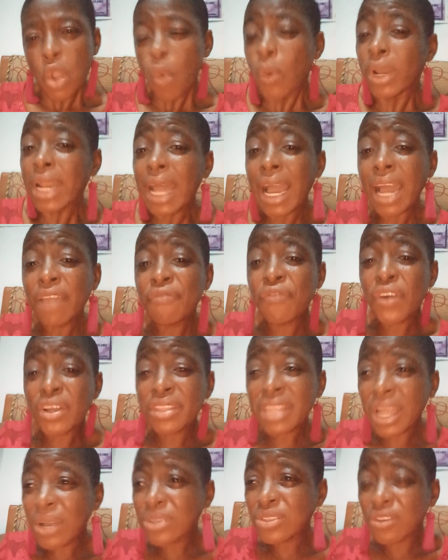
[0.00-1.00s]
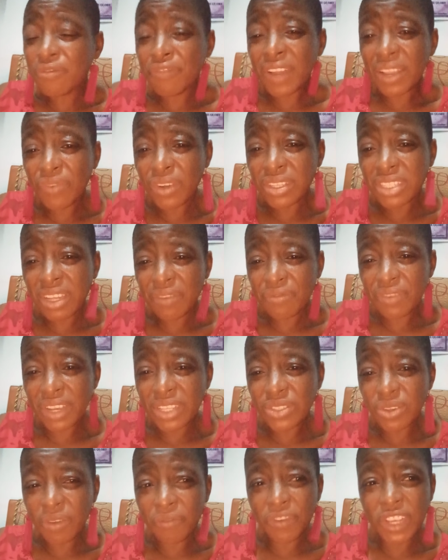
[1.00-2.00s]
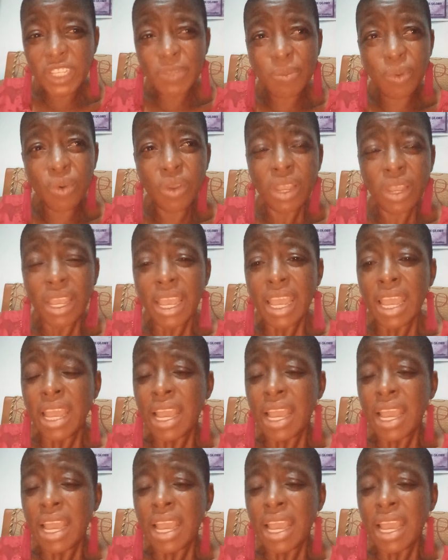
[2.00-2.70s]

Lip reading: When I had 4,500 friends on Facebook,